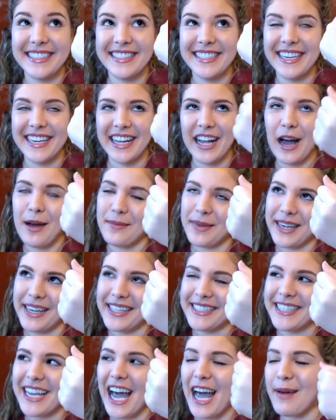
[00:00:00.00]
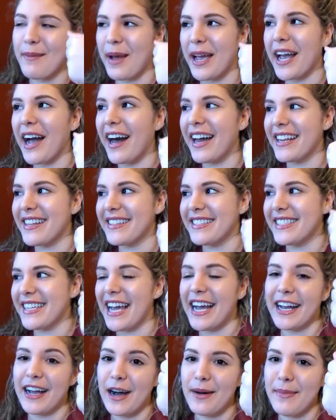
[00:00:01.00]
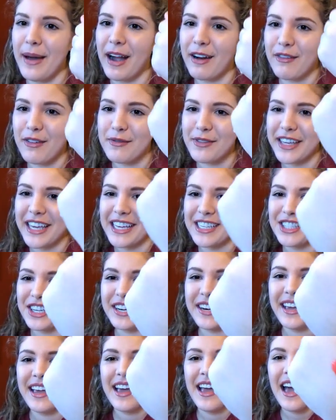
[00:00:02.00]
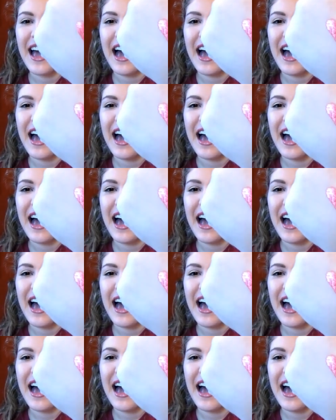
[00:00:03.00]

didn't come in time. I got it the day I got back from vacation.